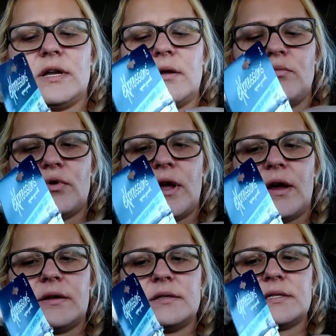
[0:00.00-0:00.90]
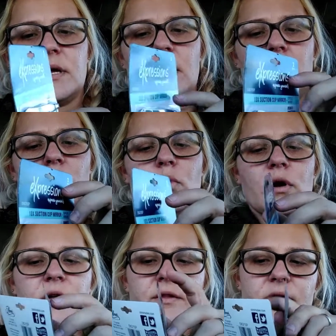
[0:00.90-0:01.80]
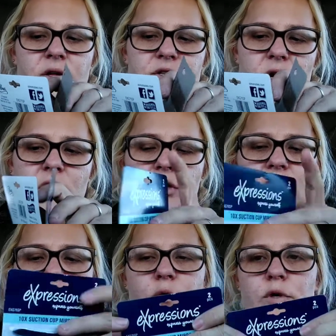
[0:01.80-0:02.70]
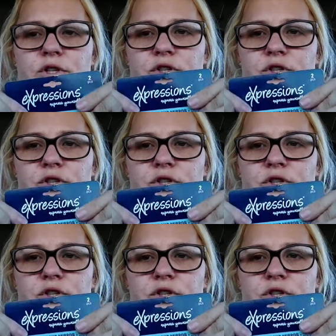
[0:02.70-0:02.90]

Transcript: Name brand worth a dollar for